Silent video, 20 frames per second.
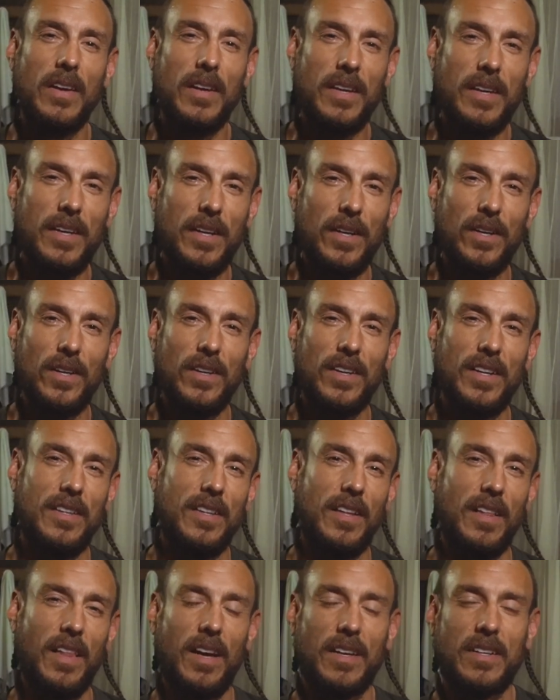here in
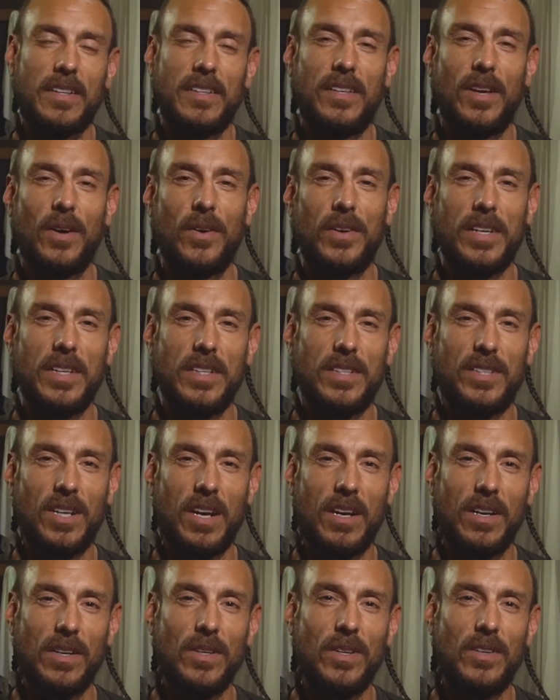the Lacandonia
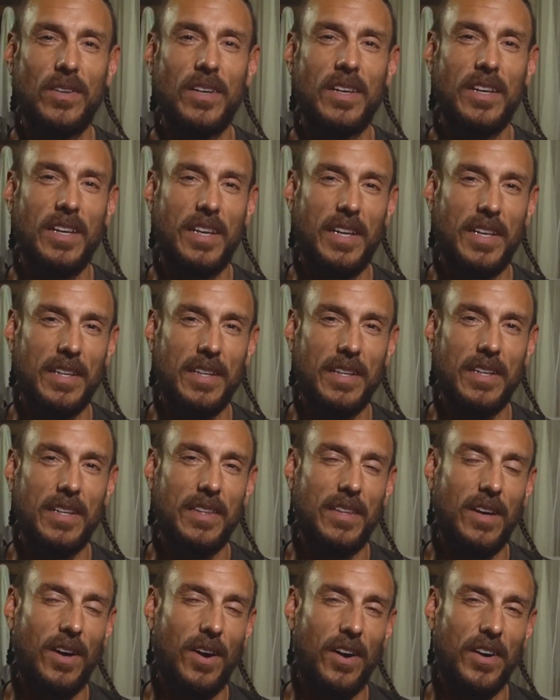jungle in
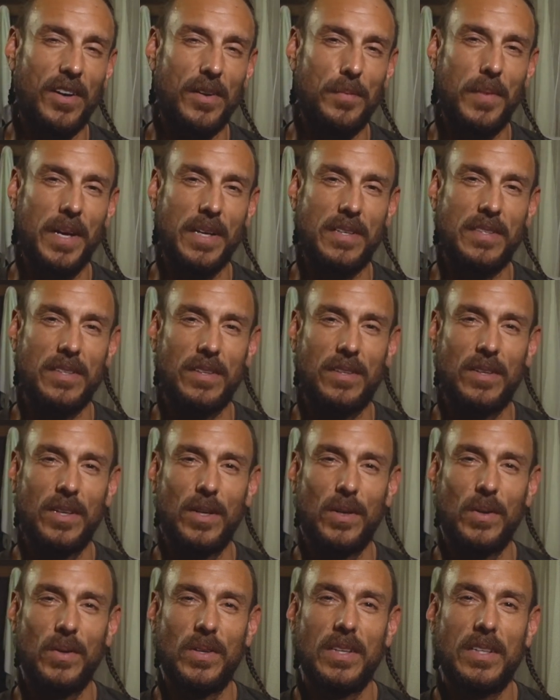the heart of
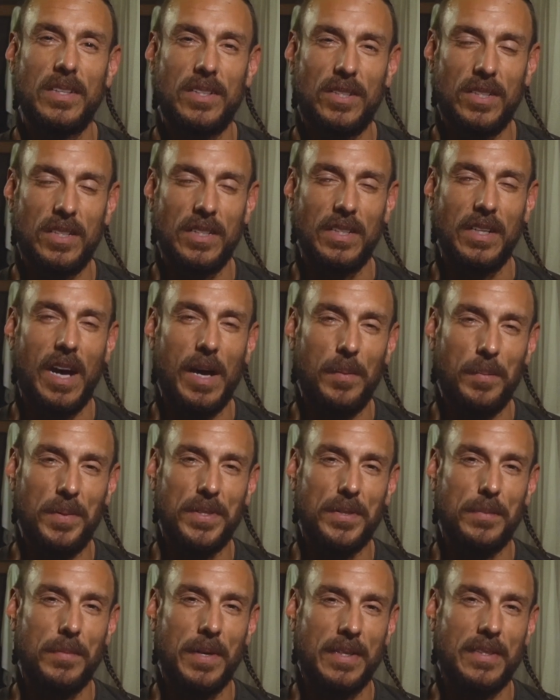Mexico,
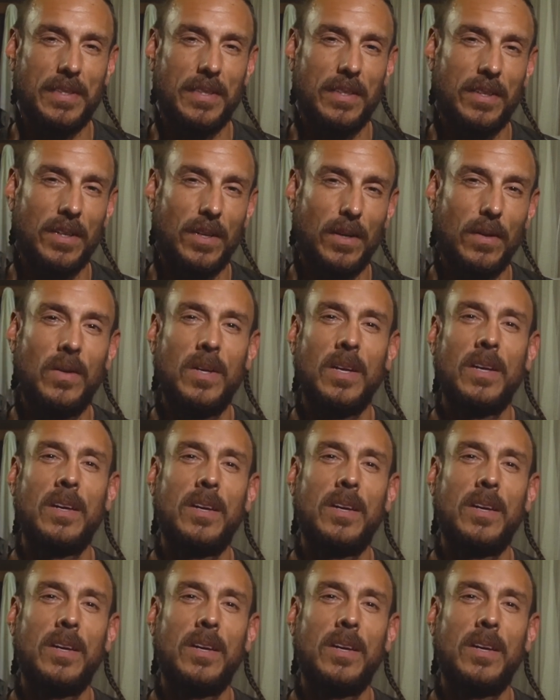Chiapas, Mexico.